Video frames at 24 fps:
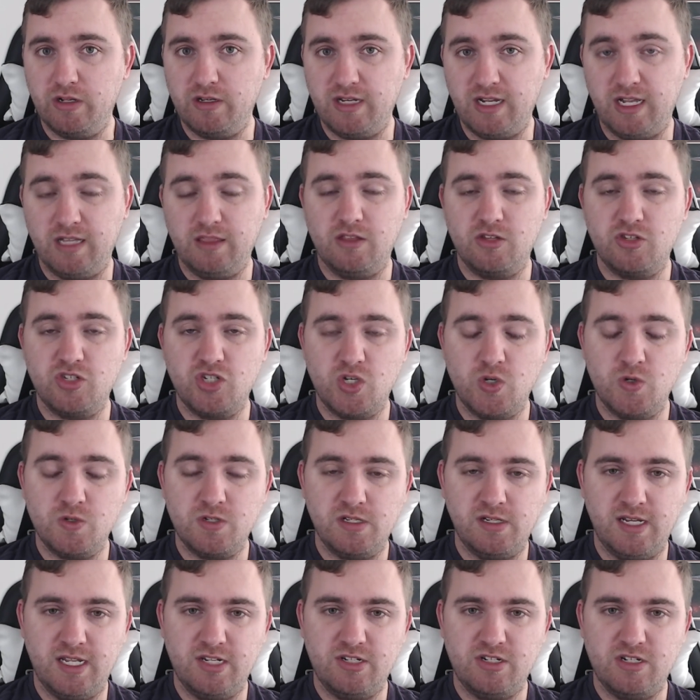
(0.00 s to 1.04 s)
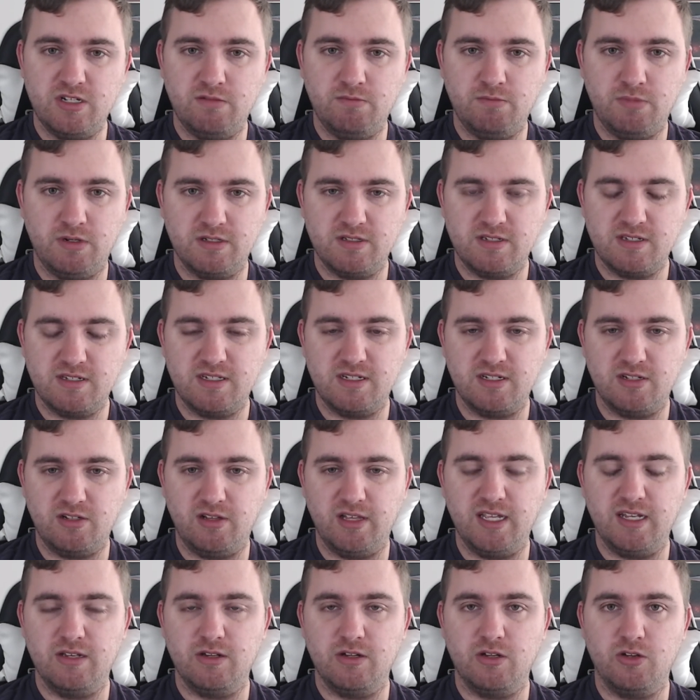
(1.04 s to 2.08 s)
Not the chosen nation, but still
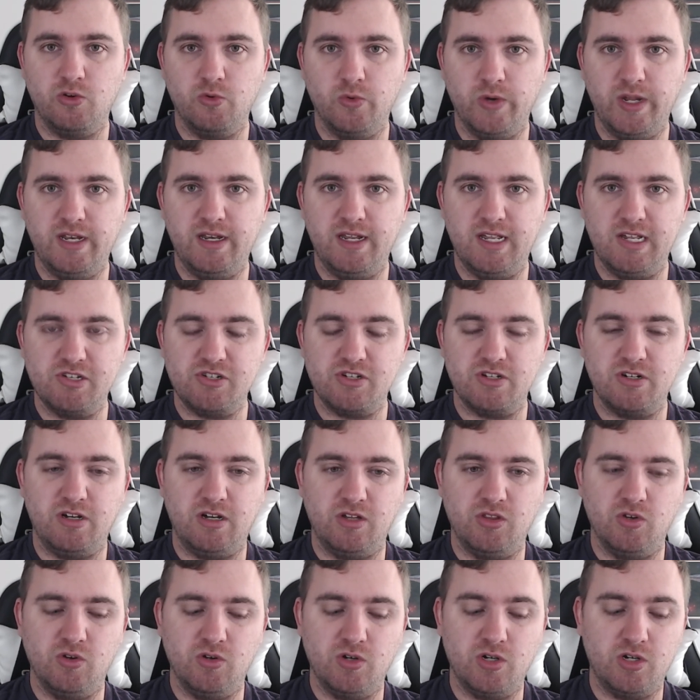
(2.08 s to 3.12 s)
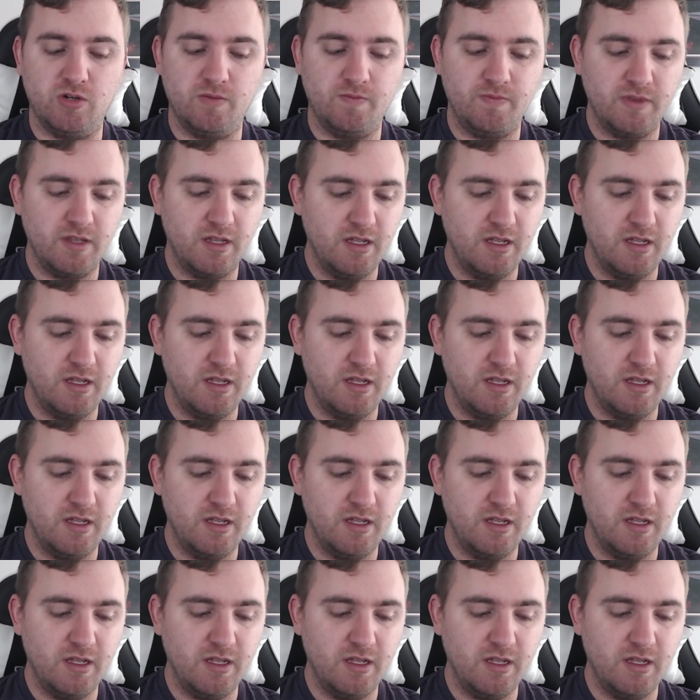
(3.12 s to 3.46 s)
a great nation on their own.